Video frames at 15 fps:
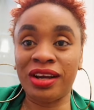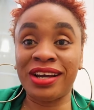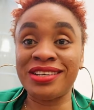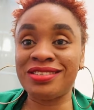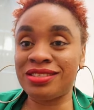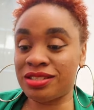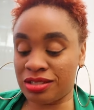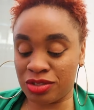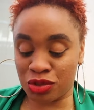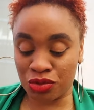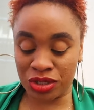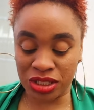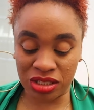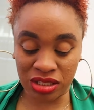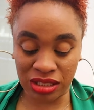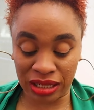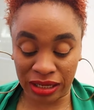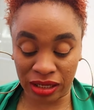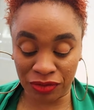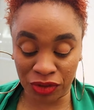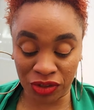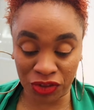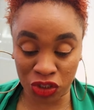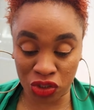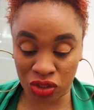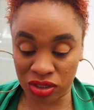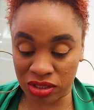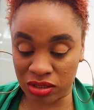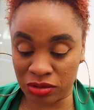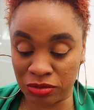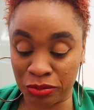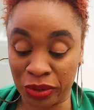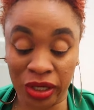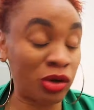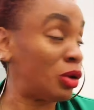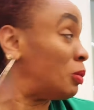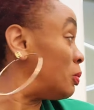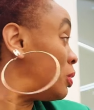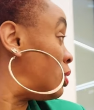Like, this is crazy. Like even if it's just the makeup.